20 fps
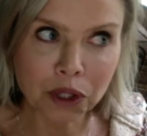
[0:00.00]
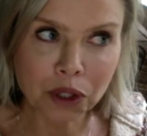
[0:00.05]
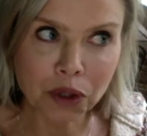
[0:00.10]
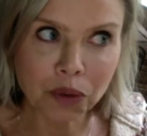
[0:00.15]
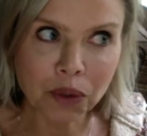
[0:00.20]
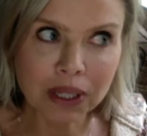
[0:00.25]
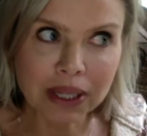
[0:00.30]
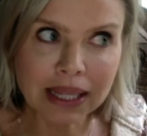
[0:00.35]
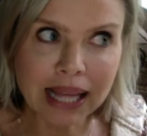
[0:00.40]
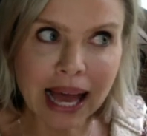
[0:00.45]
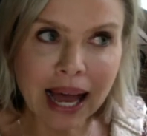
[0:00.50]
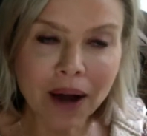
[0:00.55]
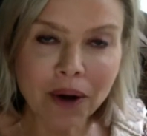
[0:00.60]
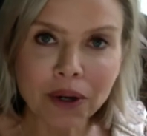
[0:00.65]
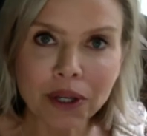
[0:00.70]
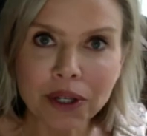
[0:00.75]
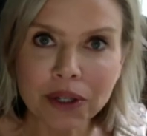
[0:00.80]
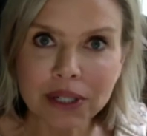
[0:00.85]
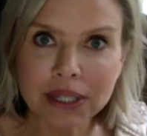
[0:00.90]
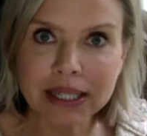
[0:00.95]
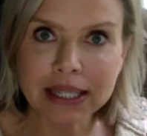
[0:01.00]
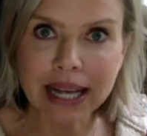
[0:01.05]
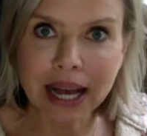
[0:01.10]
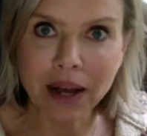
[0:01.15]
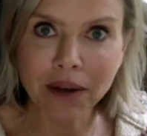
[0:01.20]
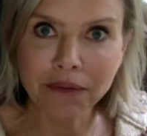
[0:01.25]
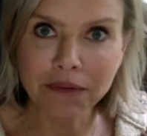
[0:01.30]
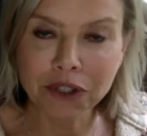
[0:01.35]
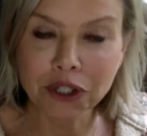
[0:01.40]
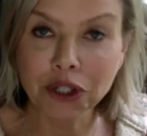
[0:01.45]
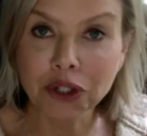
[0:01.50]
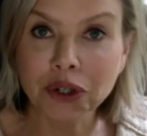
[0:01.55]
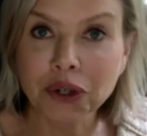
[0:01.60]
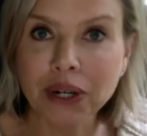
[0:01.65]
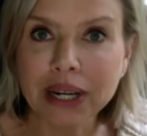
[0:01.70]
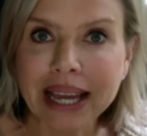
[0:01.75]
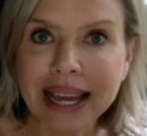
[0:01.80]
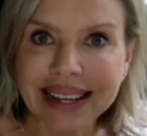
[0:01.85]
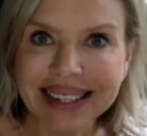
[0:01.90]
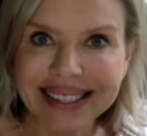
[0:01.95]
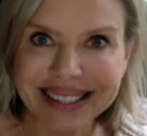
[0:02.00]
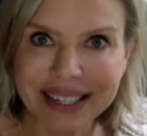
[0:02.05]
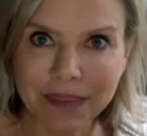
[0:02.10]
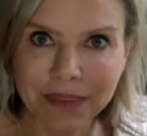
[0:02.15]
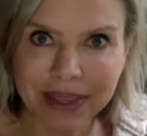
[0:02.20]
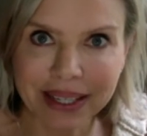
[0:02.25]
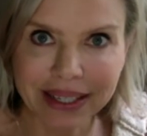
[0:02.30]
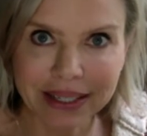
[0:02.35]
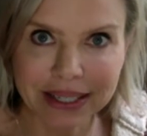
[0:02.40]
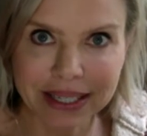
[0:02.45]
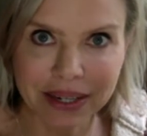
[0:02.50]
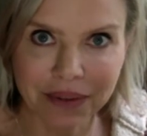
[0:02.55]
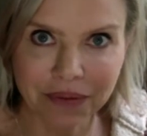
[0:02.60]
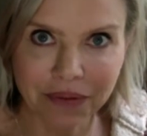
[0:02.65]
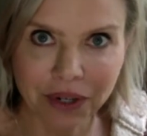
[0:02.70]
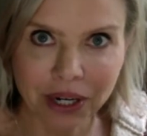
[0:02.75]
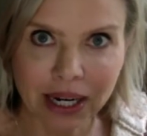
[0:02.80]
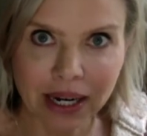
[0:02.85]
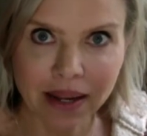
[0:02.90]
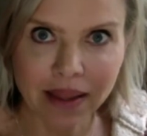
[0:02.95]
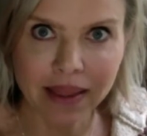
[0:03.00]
allow yourself to create something different